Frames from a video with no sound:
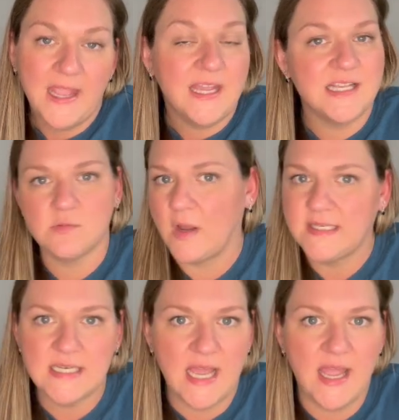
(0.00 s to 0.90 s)
His weight
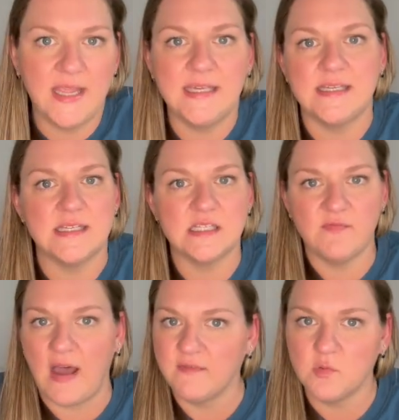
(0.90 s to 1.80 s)
today is
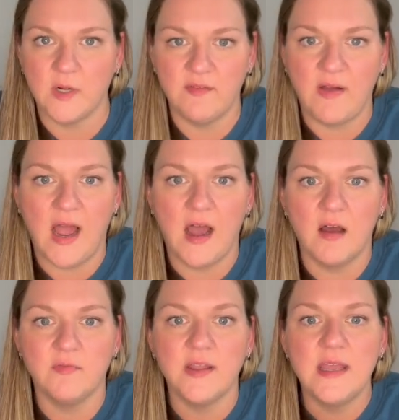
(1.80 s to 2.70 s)

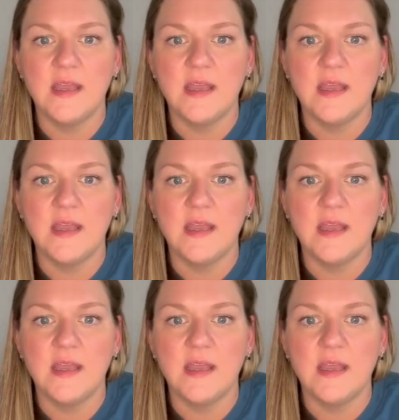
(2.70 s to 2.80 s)
525.